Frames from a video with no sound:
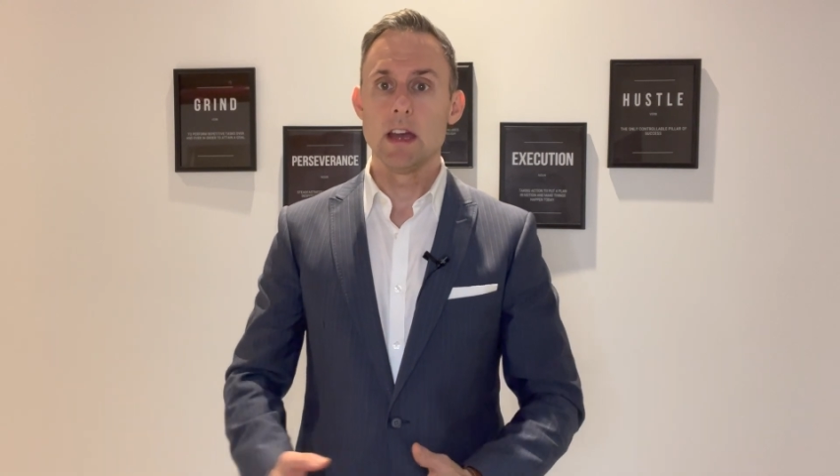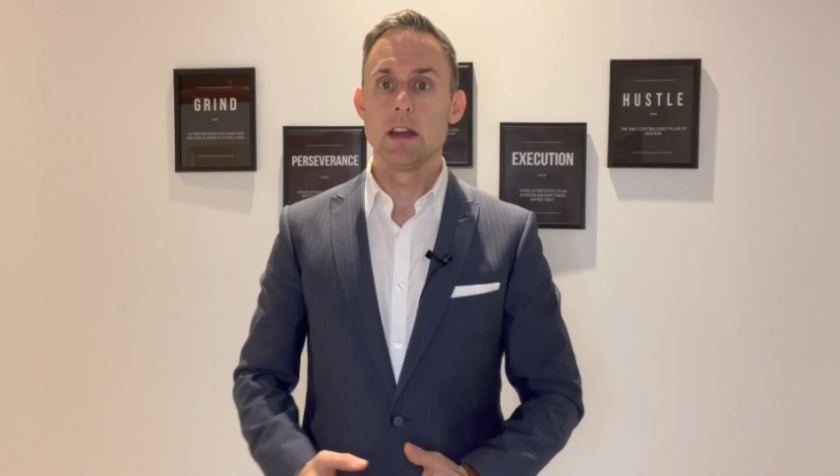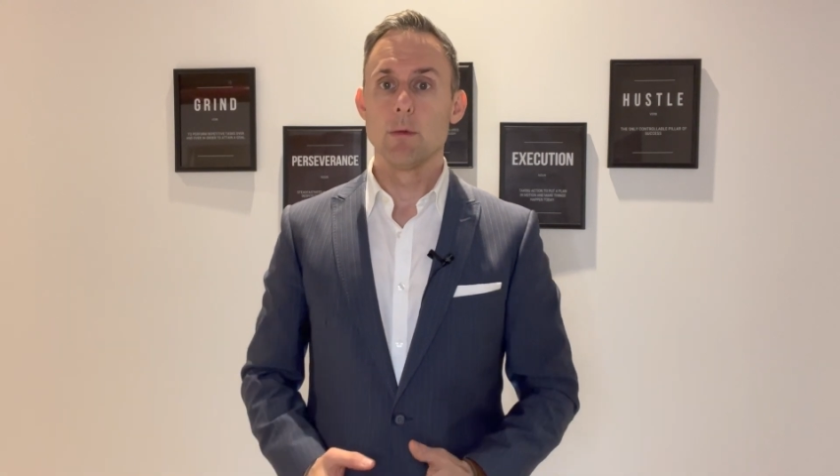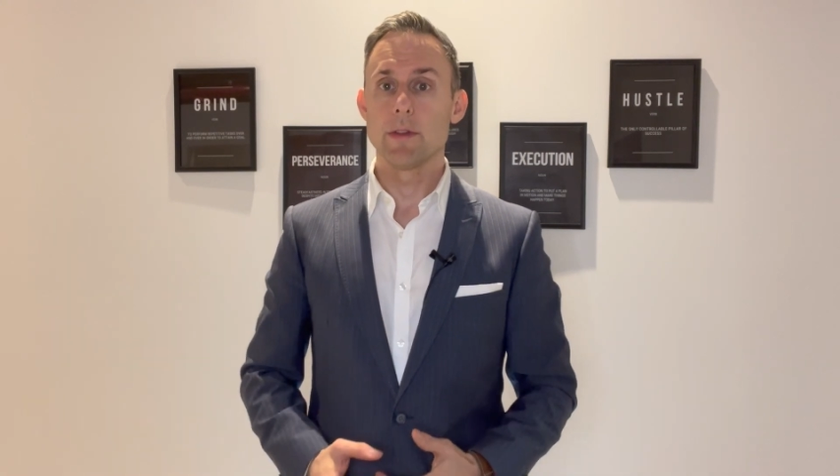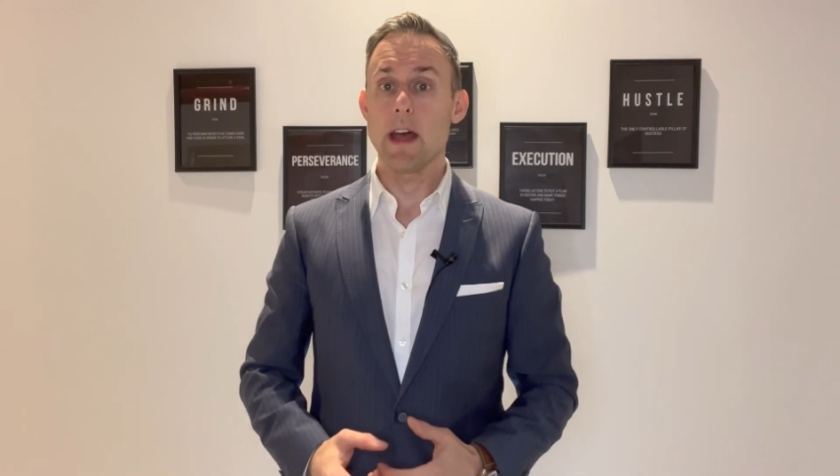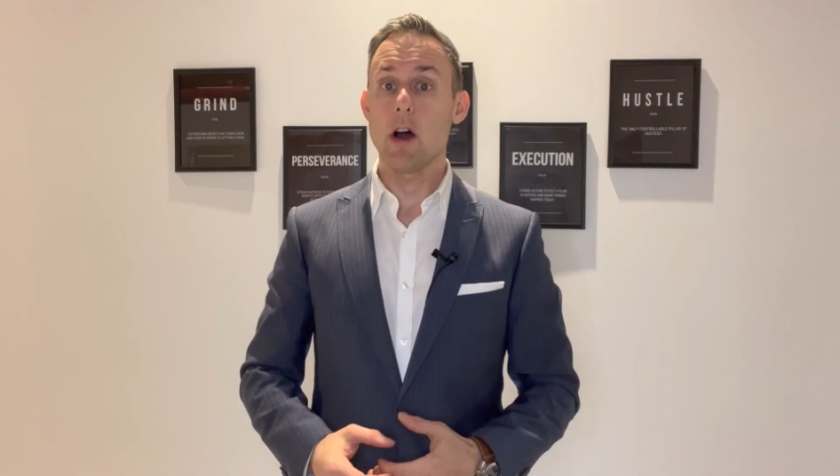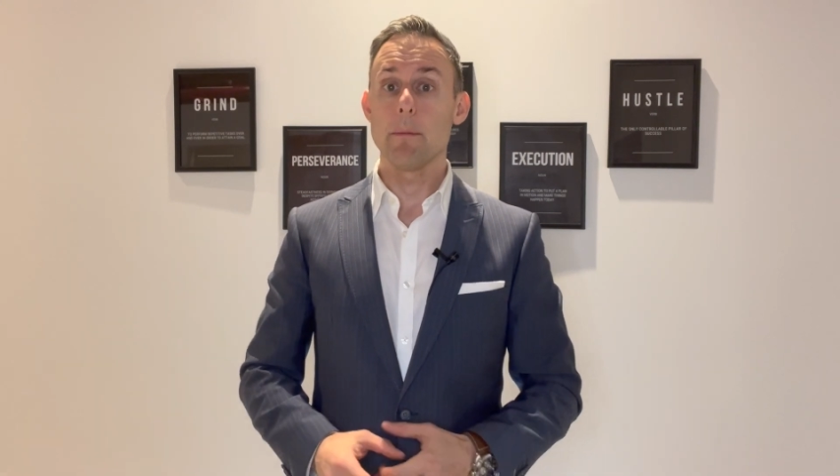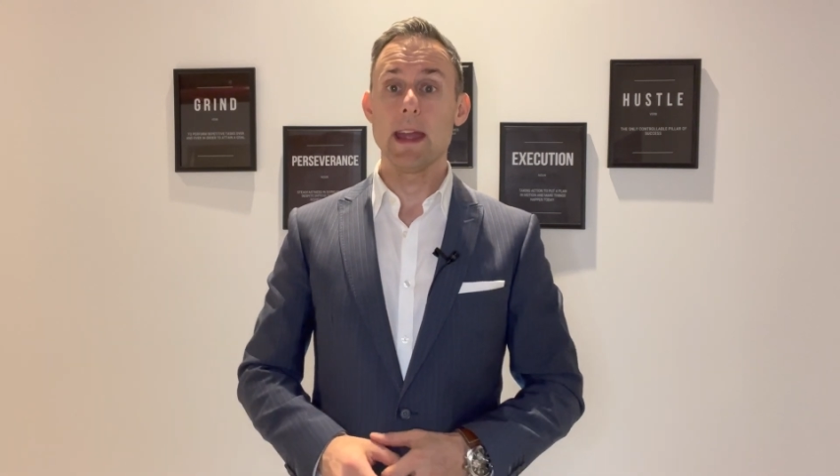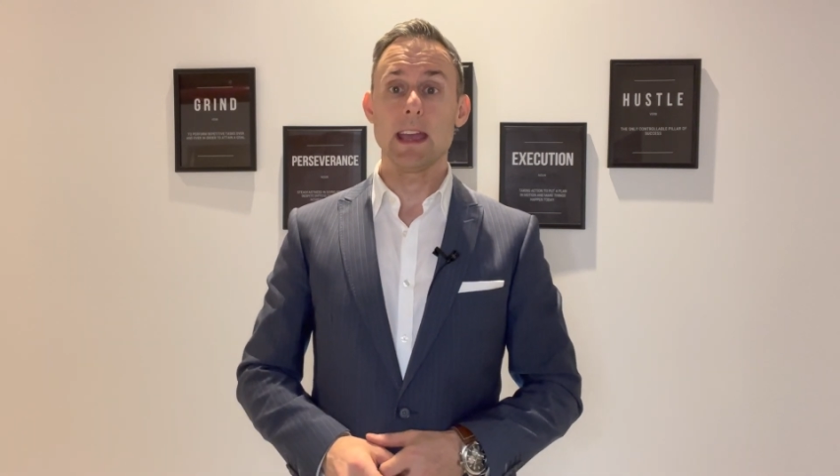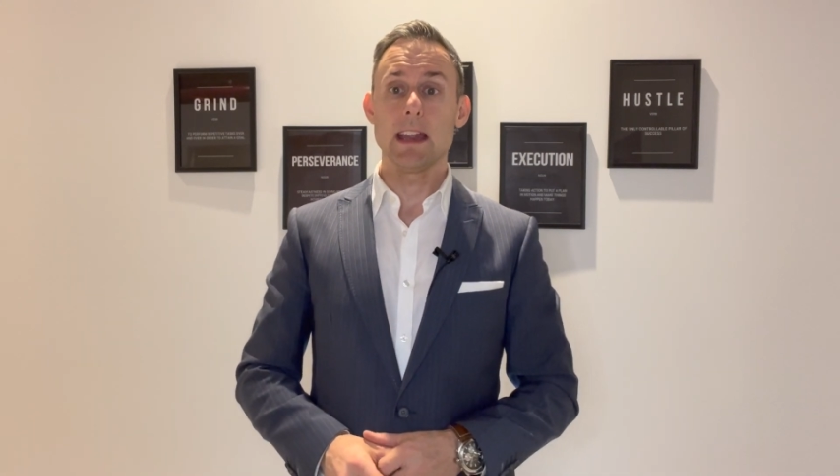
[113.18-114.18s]
without
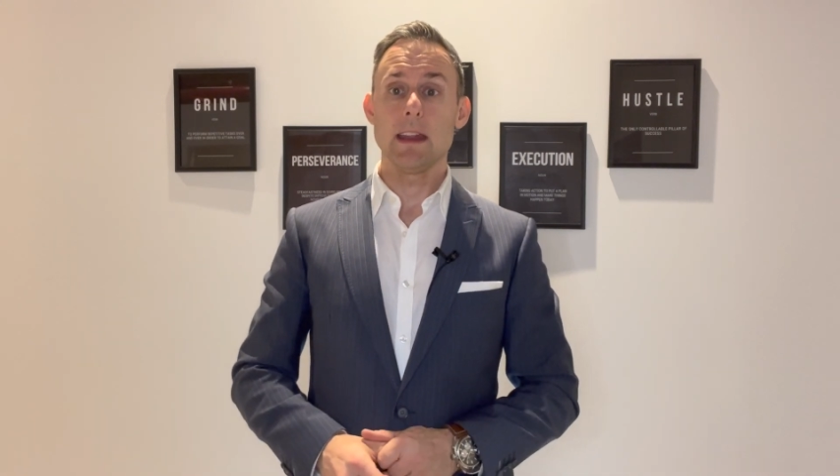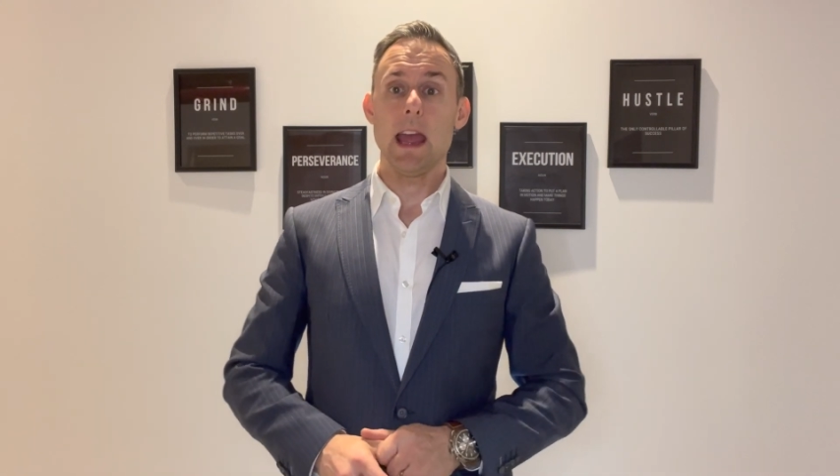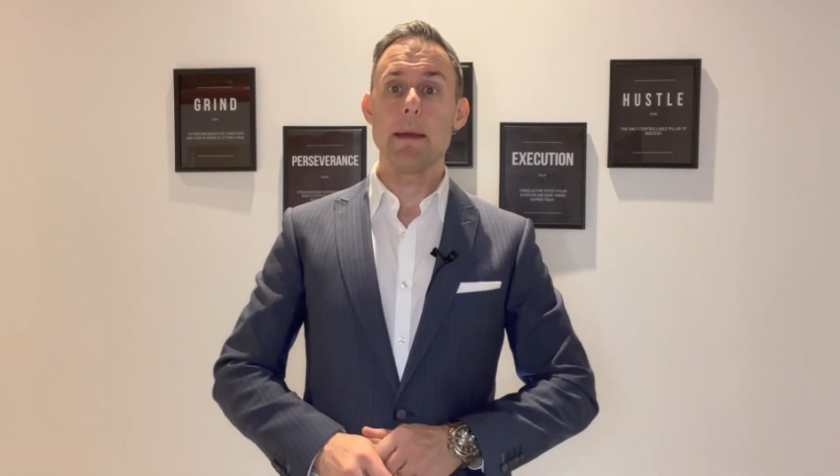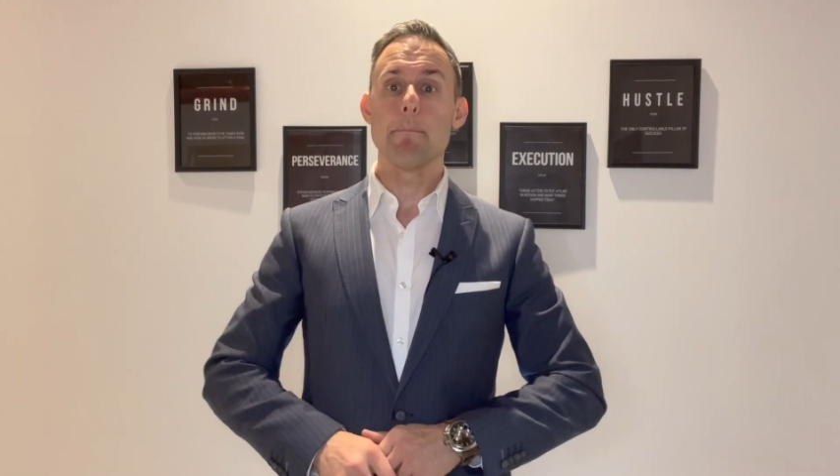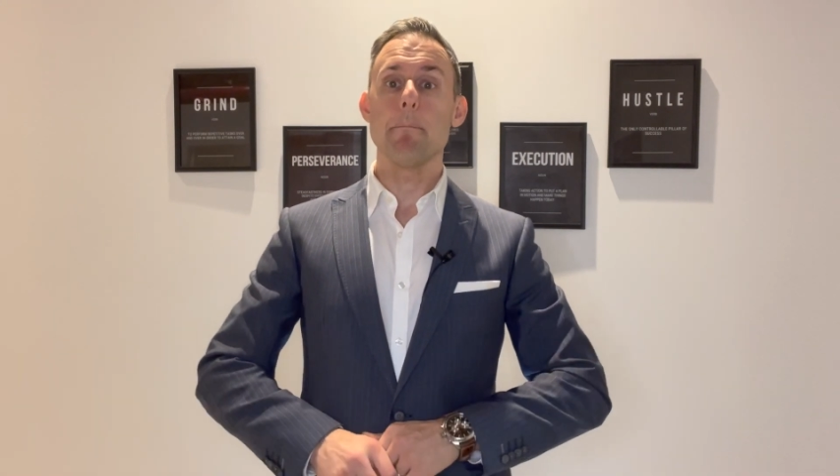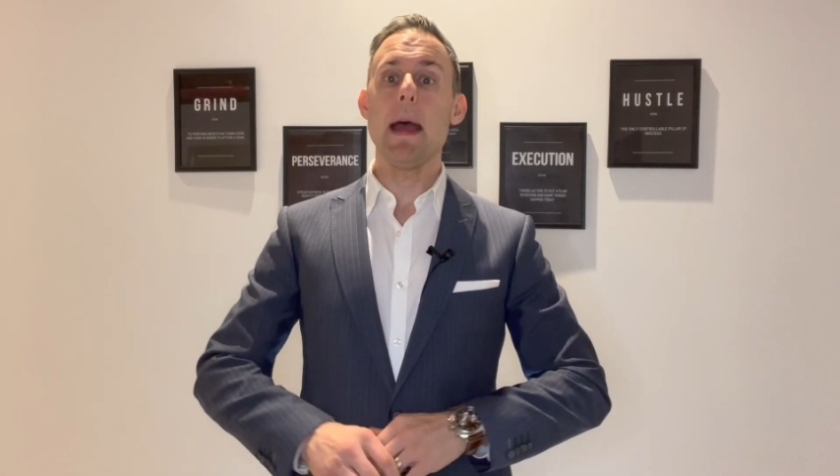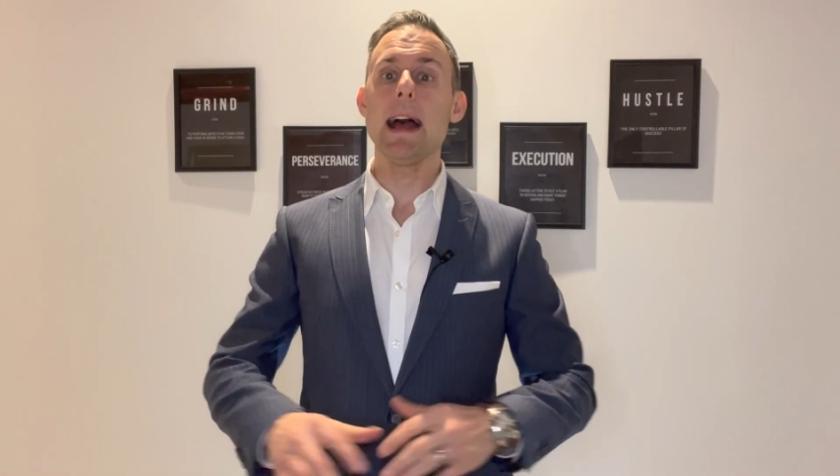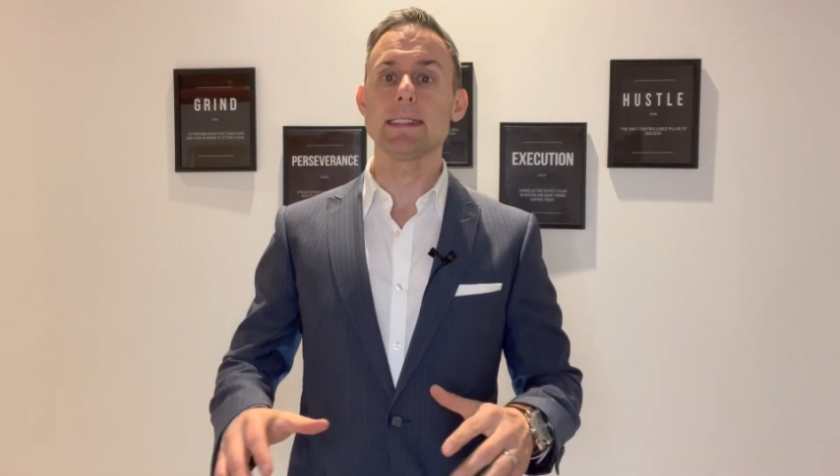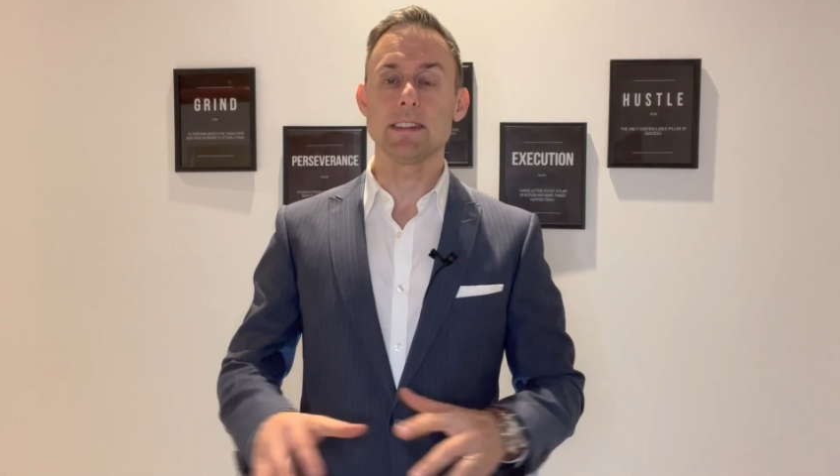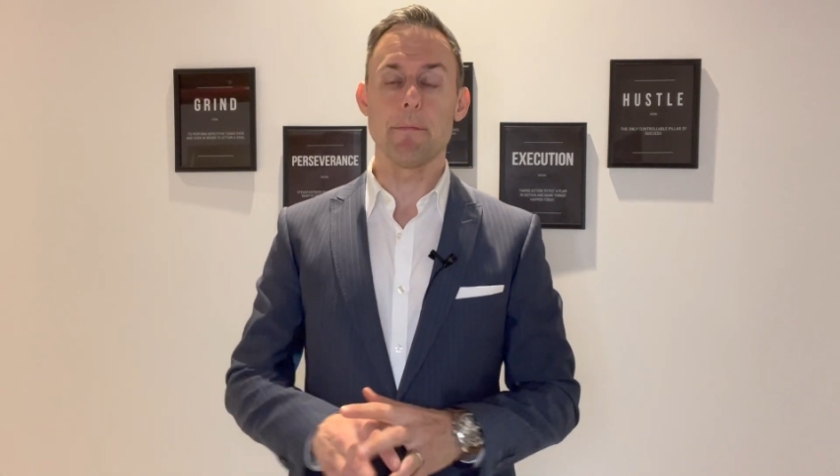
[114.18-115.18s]
making a
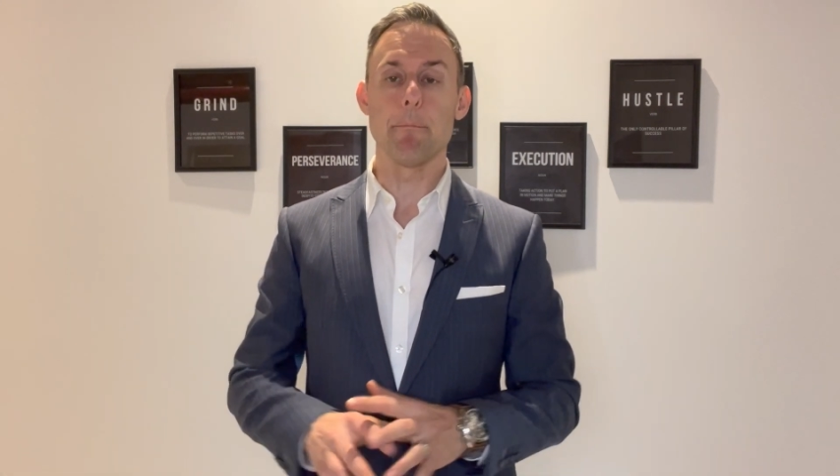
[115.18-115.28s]
massive,